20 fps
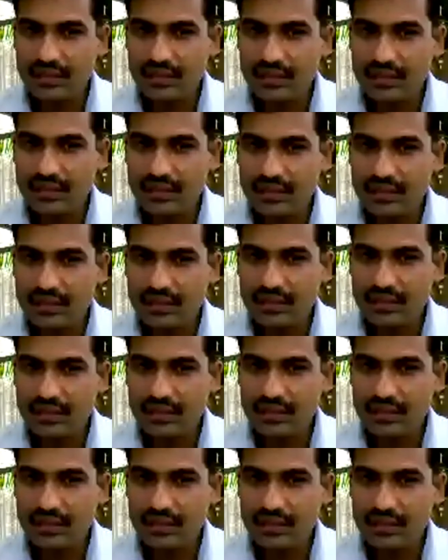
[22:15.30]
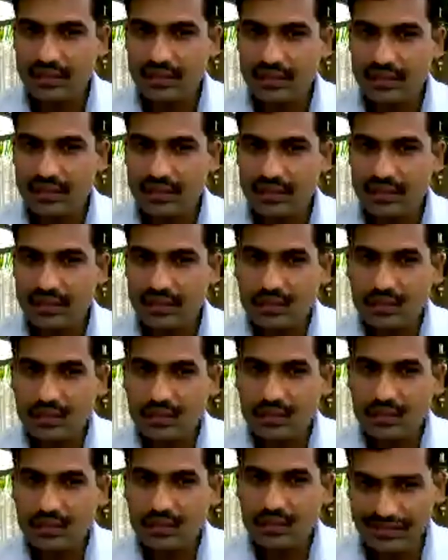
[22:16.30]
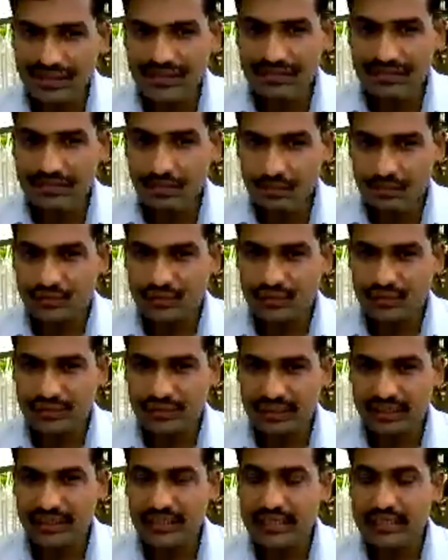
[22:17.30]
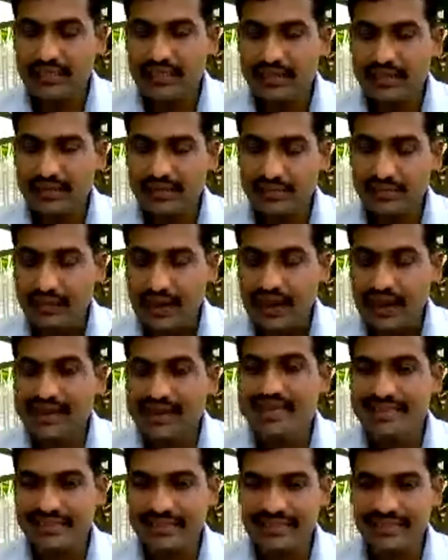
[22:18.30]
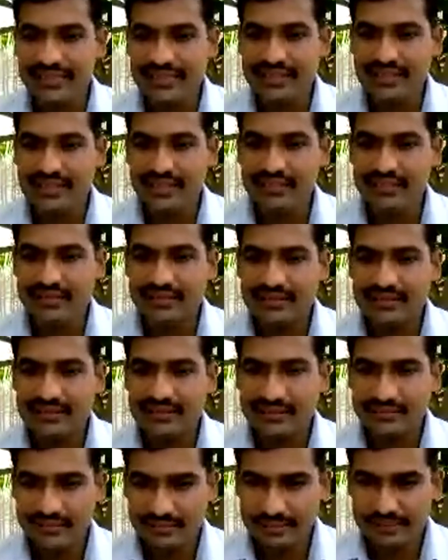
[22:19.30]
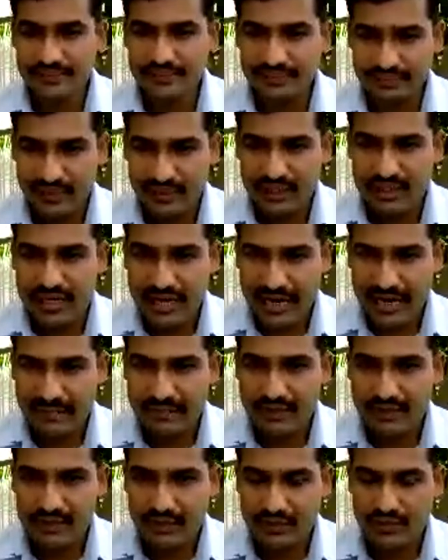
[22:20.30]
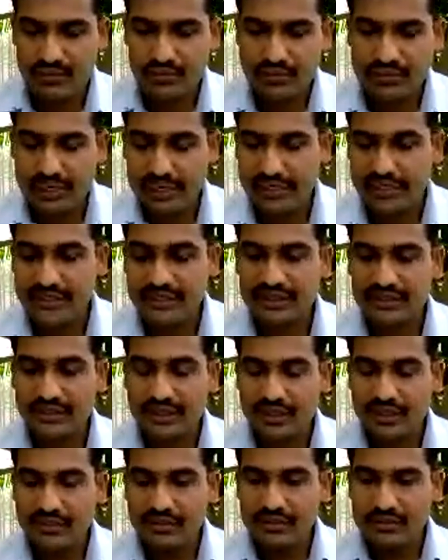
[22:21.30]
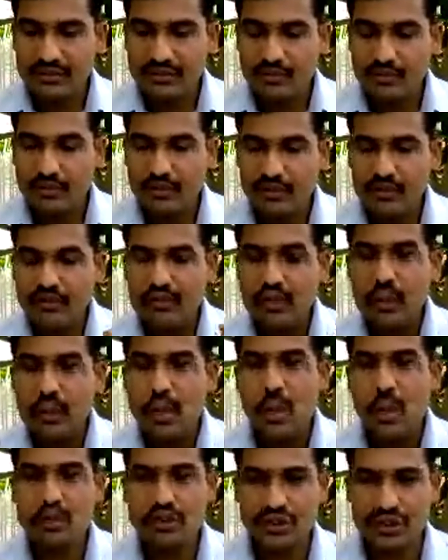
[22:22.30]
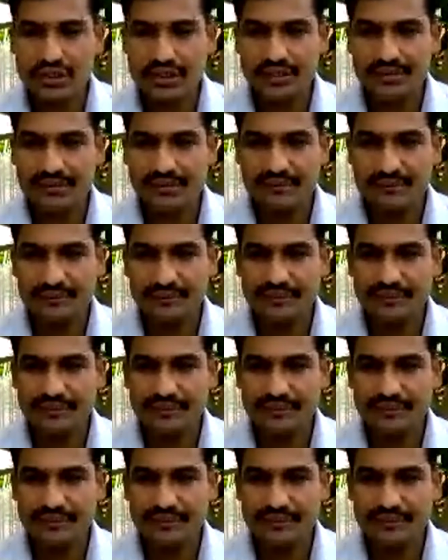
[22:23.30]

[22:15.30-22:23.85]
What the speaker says: the most true, that is the truest, he wants to say, the finest diamond, that is so costly.